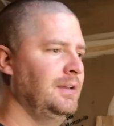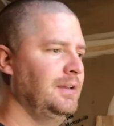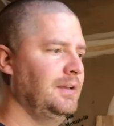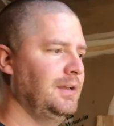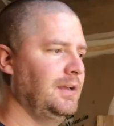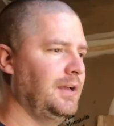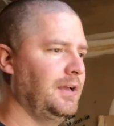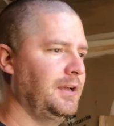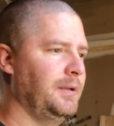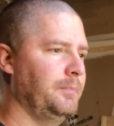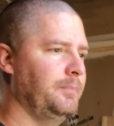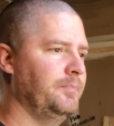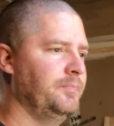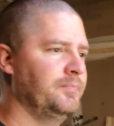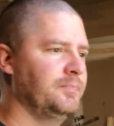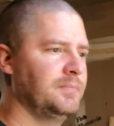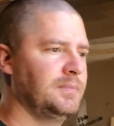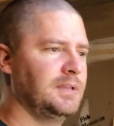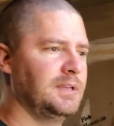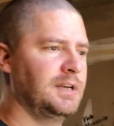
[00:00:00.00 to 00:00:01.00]

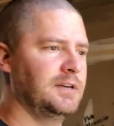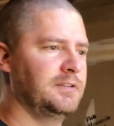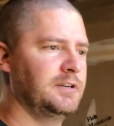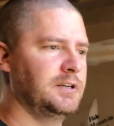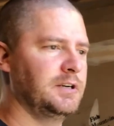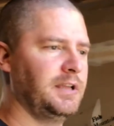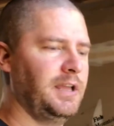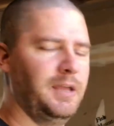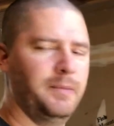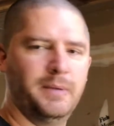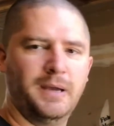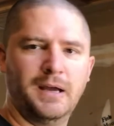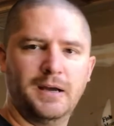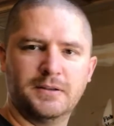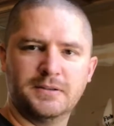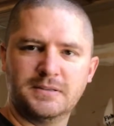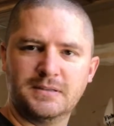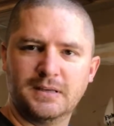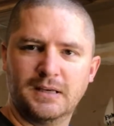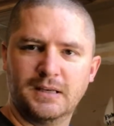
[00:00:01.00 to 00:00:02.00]
the governor came out
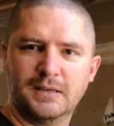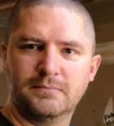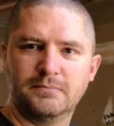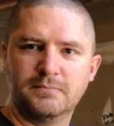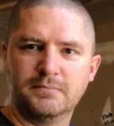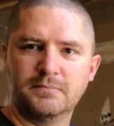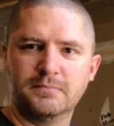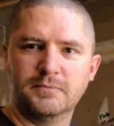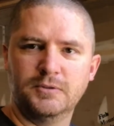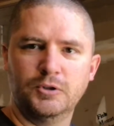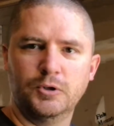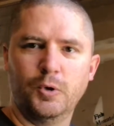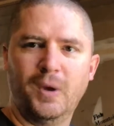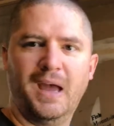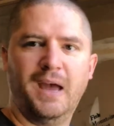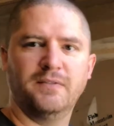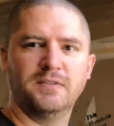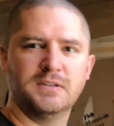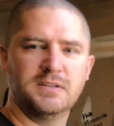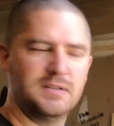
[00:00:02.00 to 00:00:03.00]
and said, you
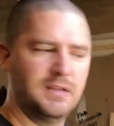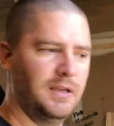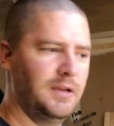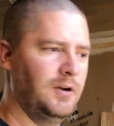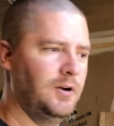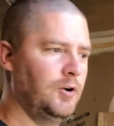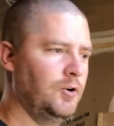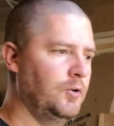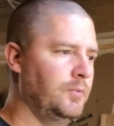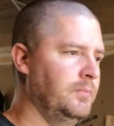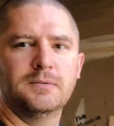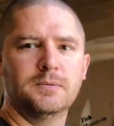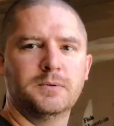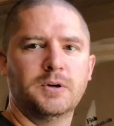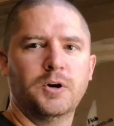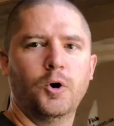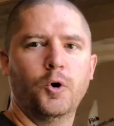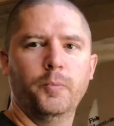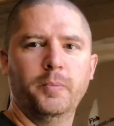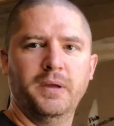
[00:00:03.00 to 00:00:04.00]
have to stay at home. We're
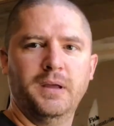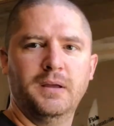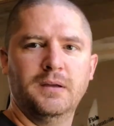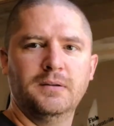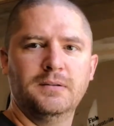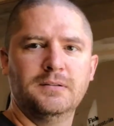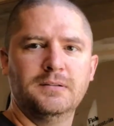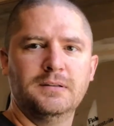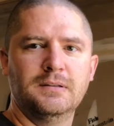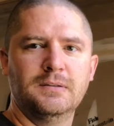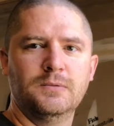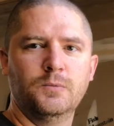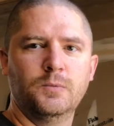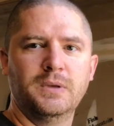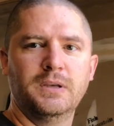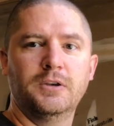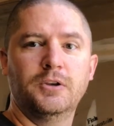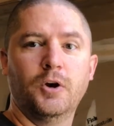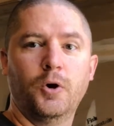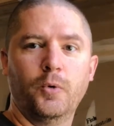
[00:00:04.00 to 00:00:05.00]
hoping we
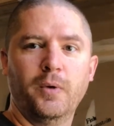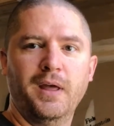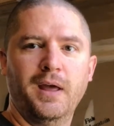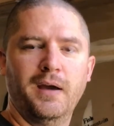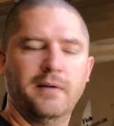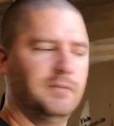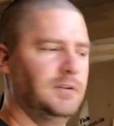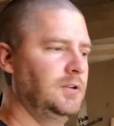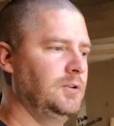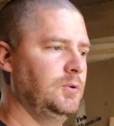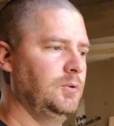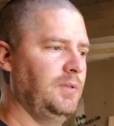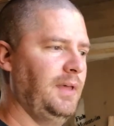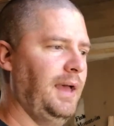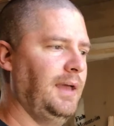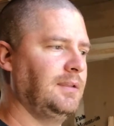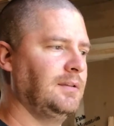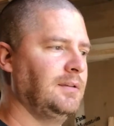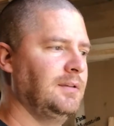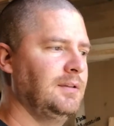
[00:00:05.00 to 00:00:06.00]
don't have to do
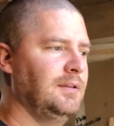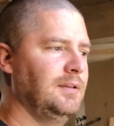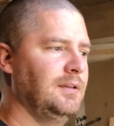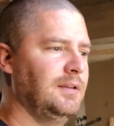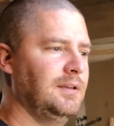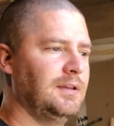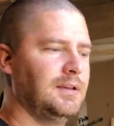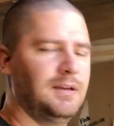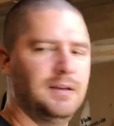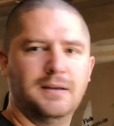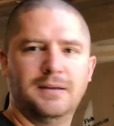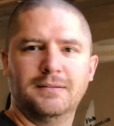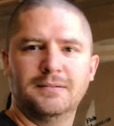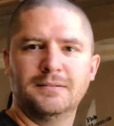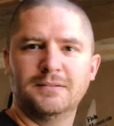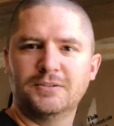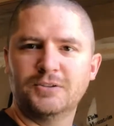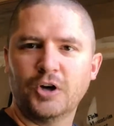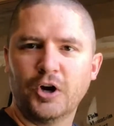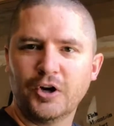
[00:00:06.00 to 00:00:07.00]
that.
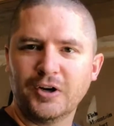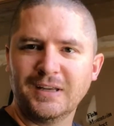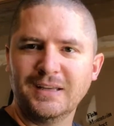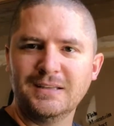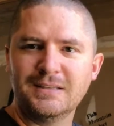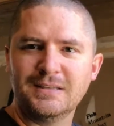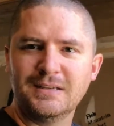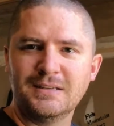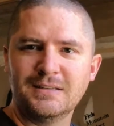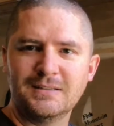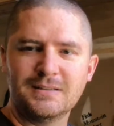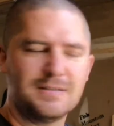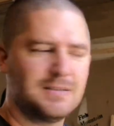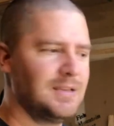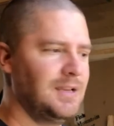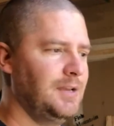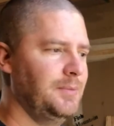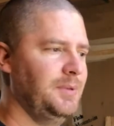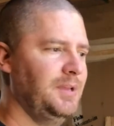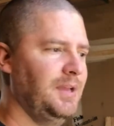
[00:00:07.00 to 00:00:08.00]
Turkey season's
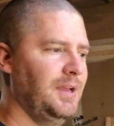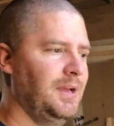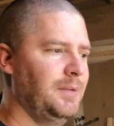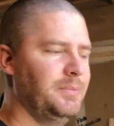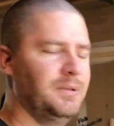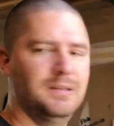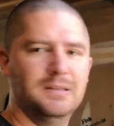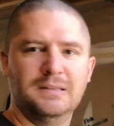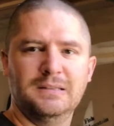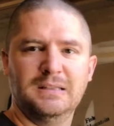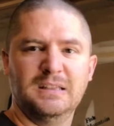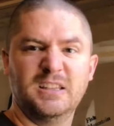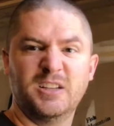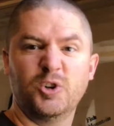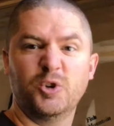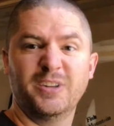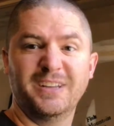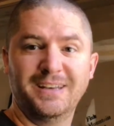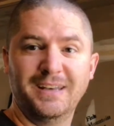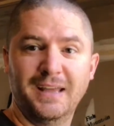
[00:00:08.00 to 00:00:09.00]
coming up.
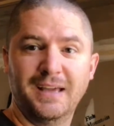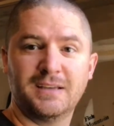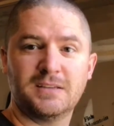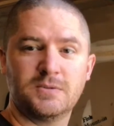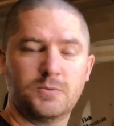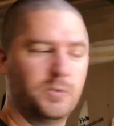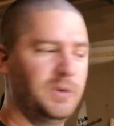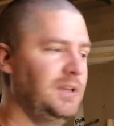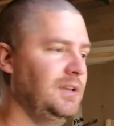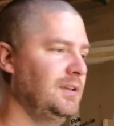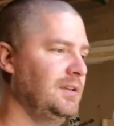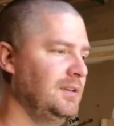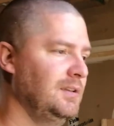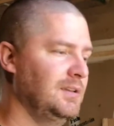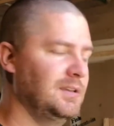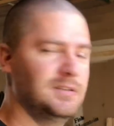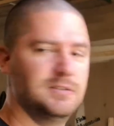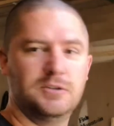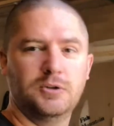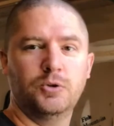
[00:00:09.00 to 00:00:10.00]
Literally next week
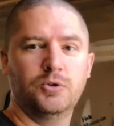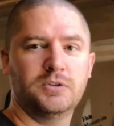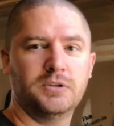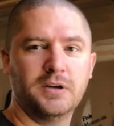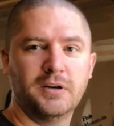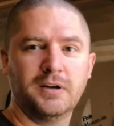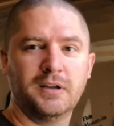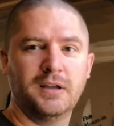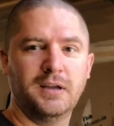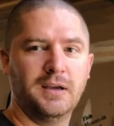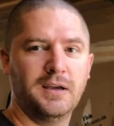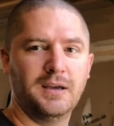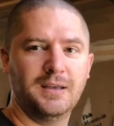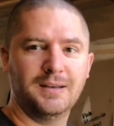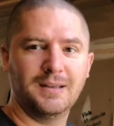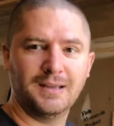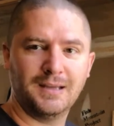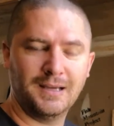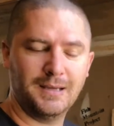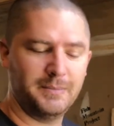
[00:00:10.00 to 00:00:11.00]
is youth turkey hunt.
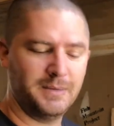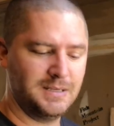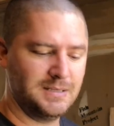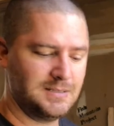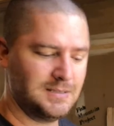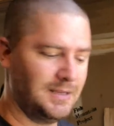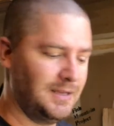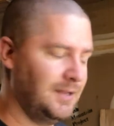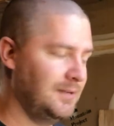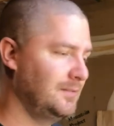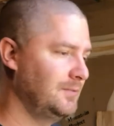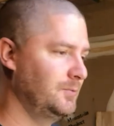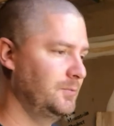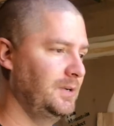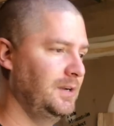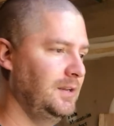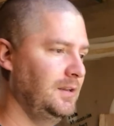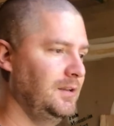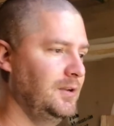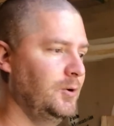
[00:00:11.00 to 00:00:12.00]
I got my son
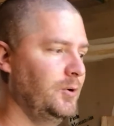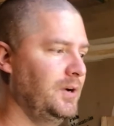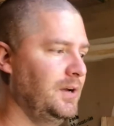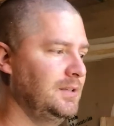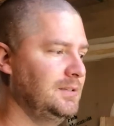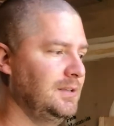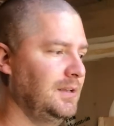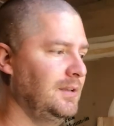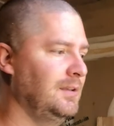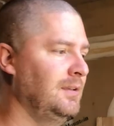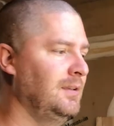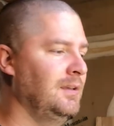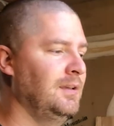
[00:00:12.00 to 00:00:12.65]
ready to go hunting.